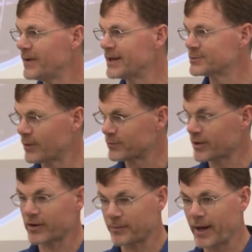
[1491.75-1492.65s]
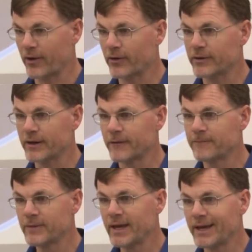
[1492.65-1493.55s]
And as we were talking about
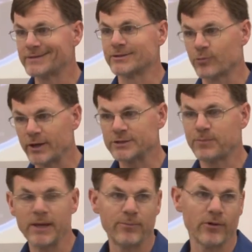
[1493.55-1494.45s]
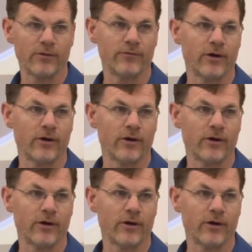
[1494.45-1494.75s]
earlier, it's the rich people of,